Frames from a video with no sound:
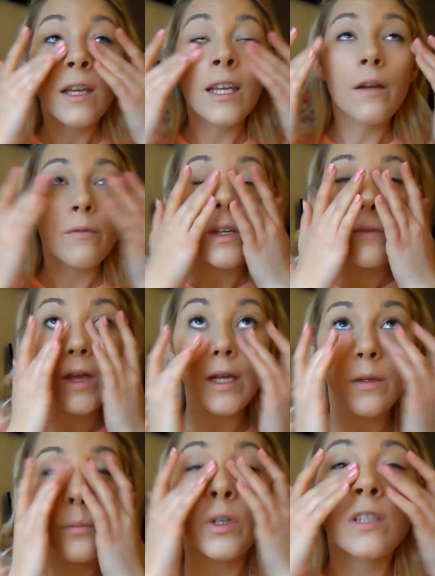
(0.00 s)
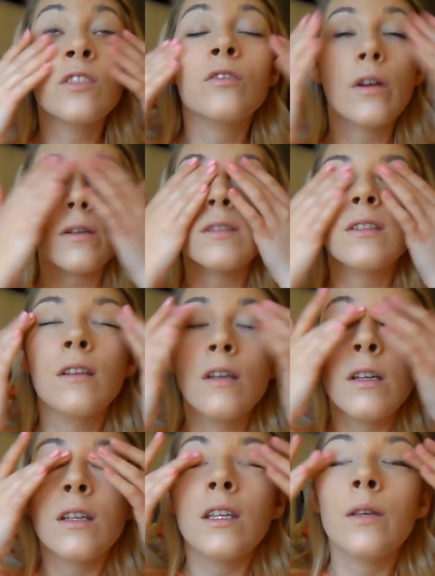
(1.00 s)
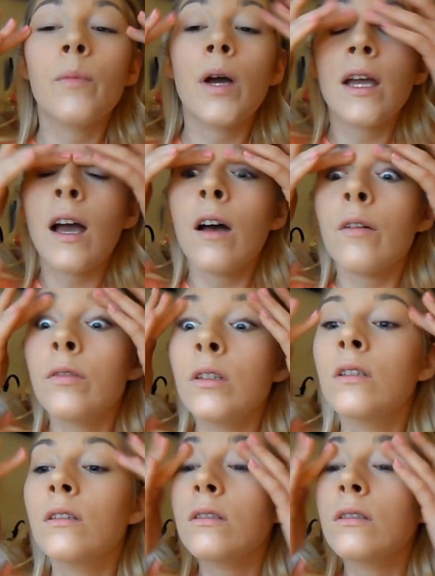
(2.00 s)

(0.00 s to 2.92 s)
and get rid of any brush strokes you might have,